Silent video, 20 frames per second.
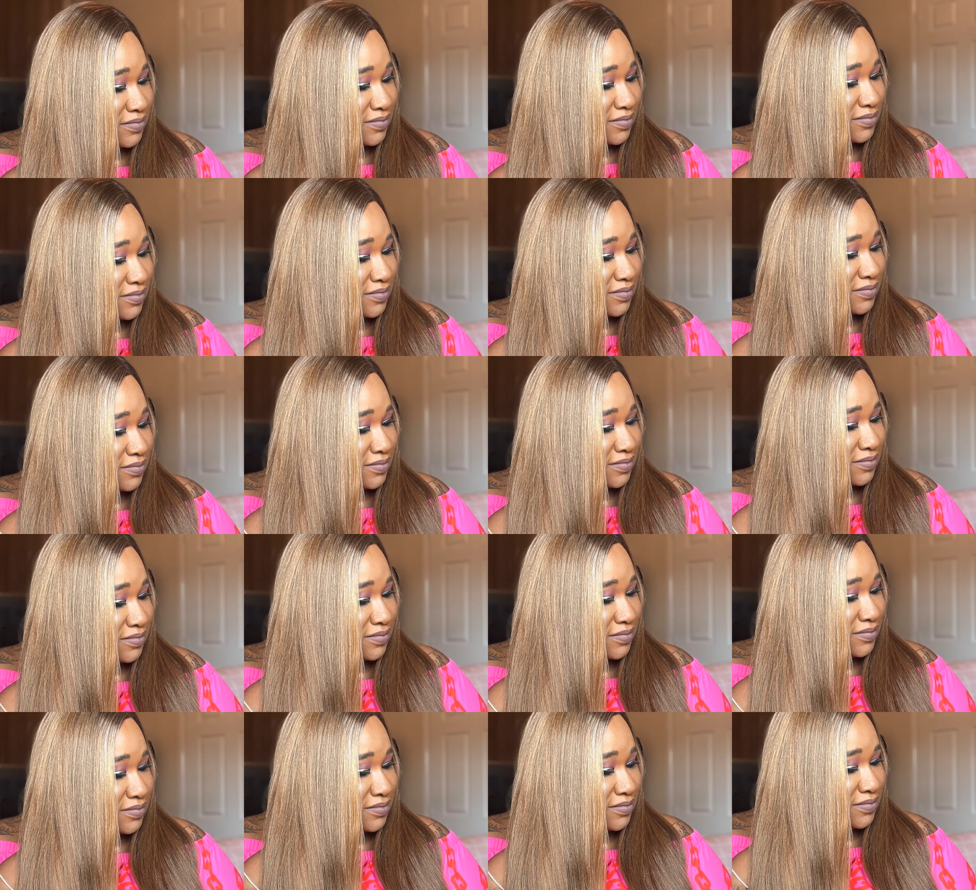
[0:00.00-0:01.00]

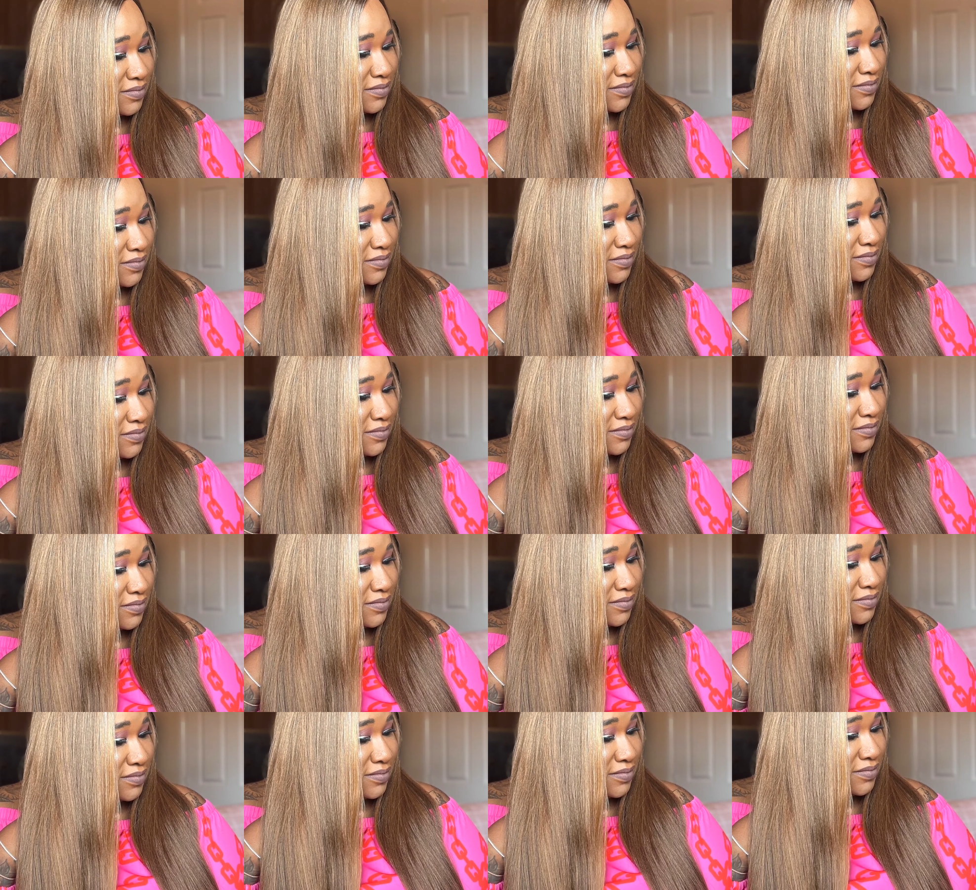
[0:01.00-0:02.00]

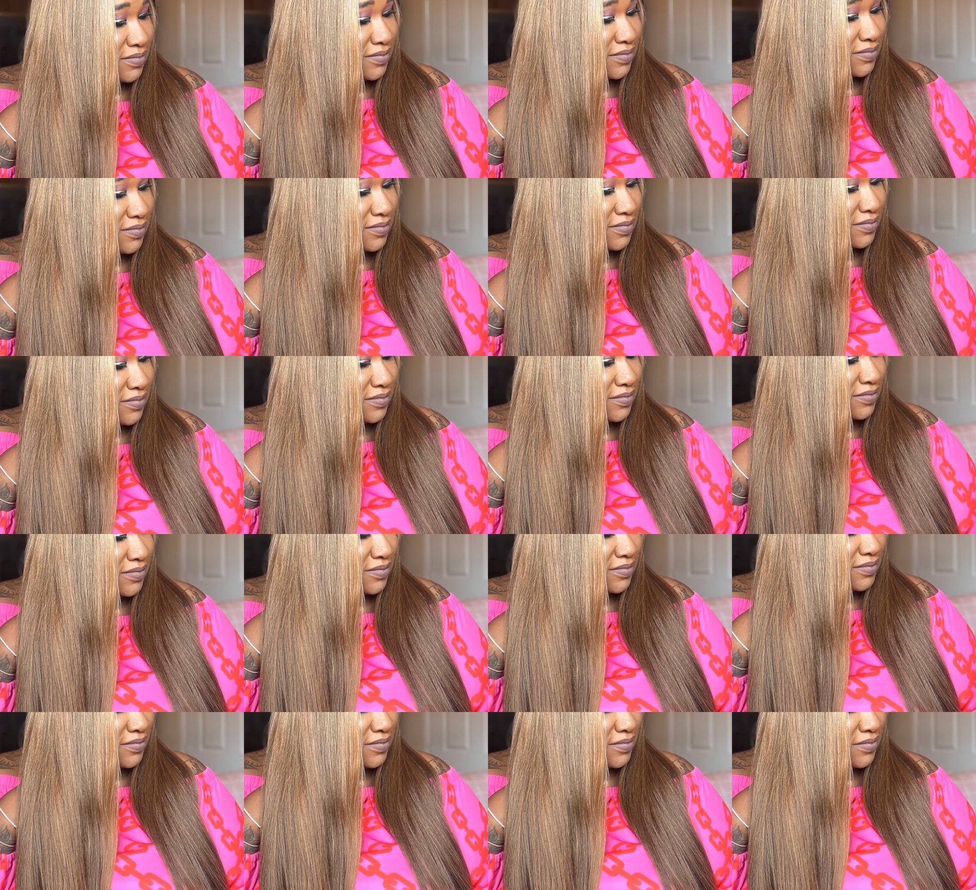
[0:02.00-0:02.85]
Nobody speaks.